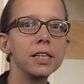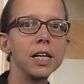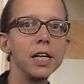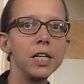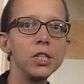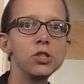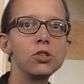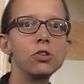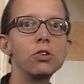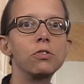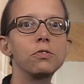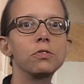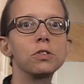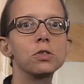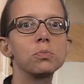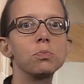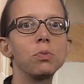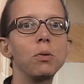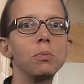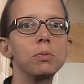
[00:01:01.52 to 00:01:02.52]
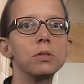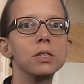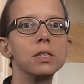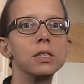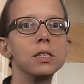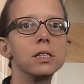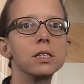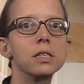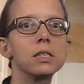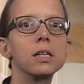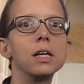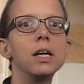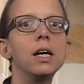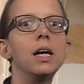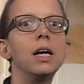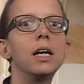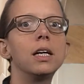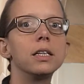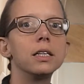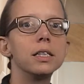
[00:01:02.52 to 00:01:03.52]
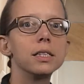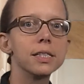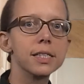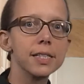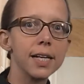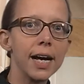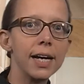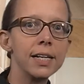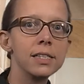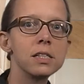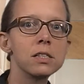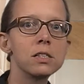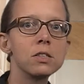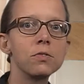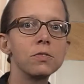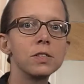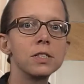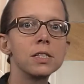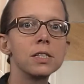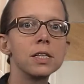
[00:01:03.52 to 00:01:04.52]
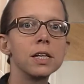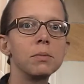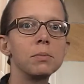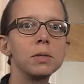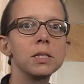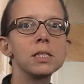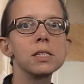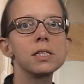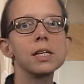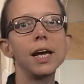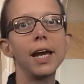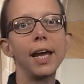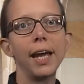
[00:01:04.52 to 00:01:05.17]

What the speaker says: nature of those properties, the sizes of these segments,